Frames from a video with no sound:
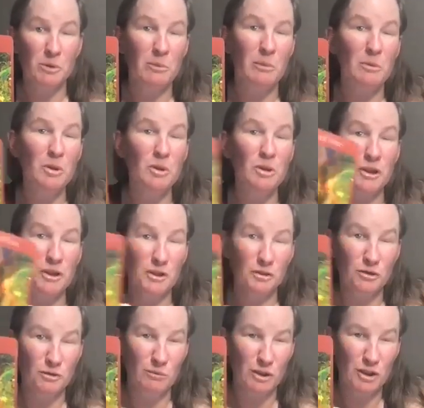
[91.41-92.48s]
Maybe you're trying to do
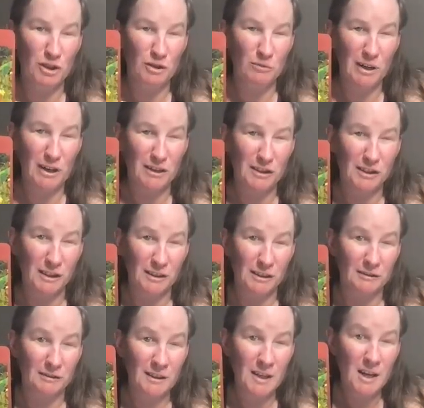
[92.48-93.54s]
too much shit by yourself.